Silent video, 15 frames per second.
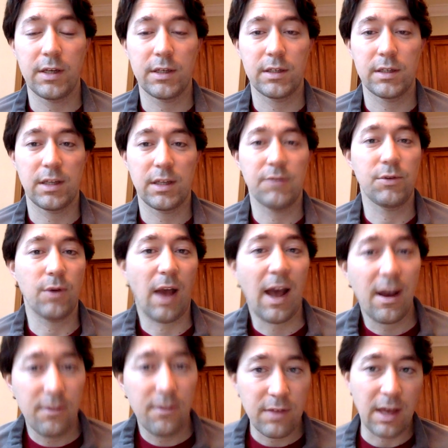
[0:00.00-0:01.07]
One is
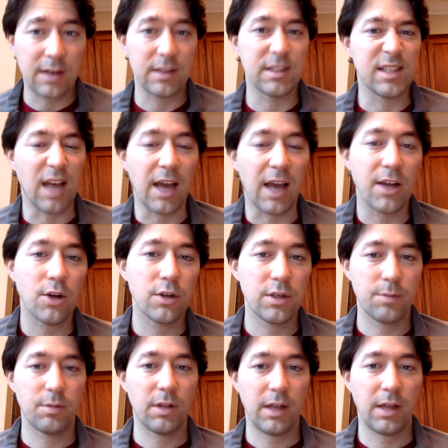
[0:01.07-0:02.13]
if you have that
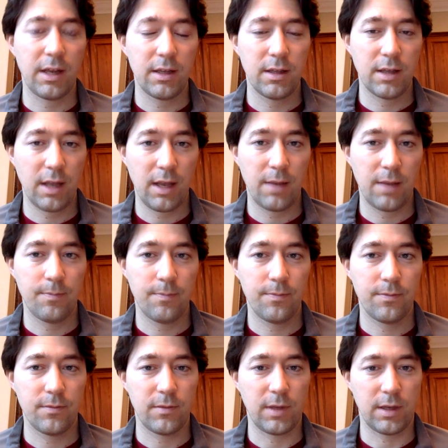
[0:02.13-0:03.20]
desire to play the
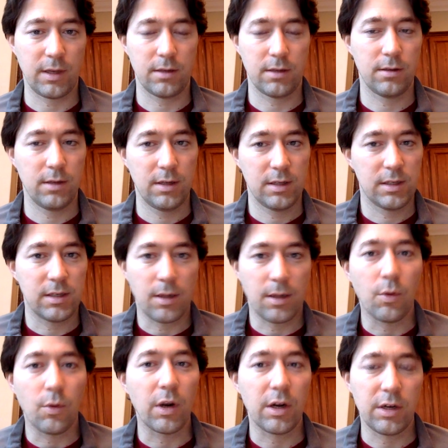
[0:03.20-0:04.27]
game, like
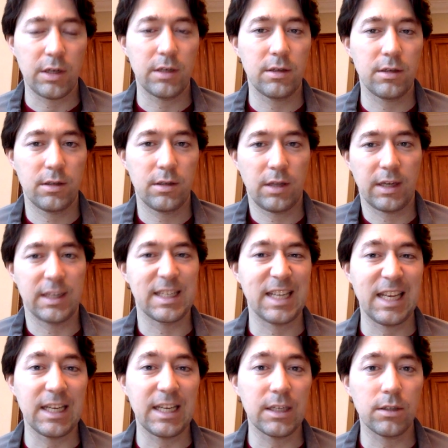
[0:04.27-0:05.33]
somewhere in,
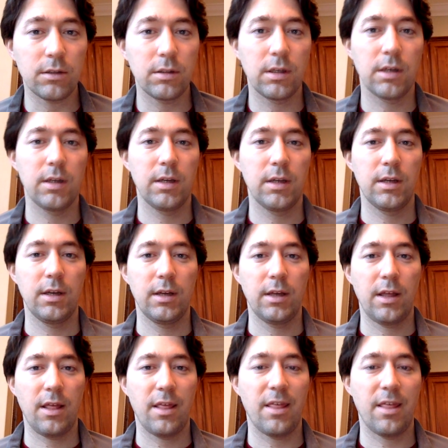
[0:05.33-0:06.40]
like it's kindled,
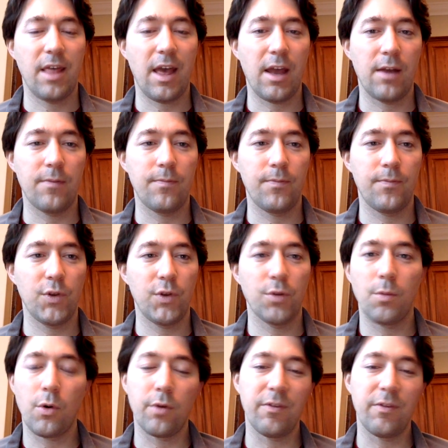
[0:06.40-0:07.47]
then
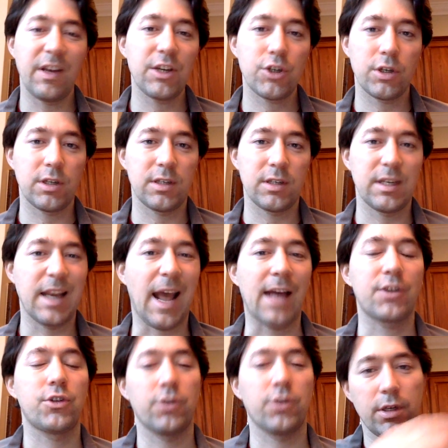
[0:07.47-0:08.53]
your motivation is
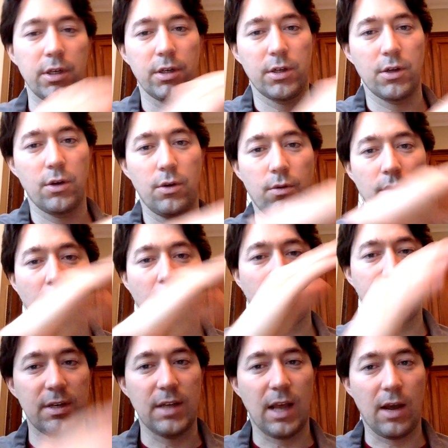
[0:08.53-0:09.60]
naturally going to
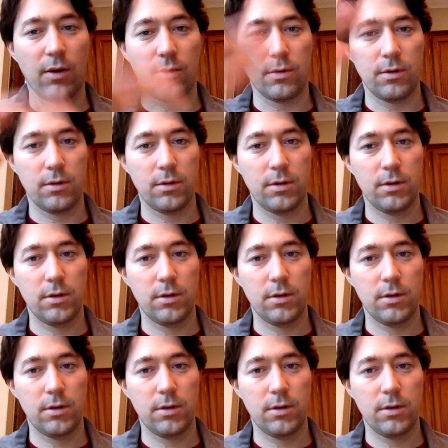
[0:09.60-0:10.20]
go up and down.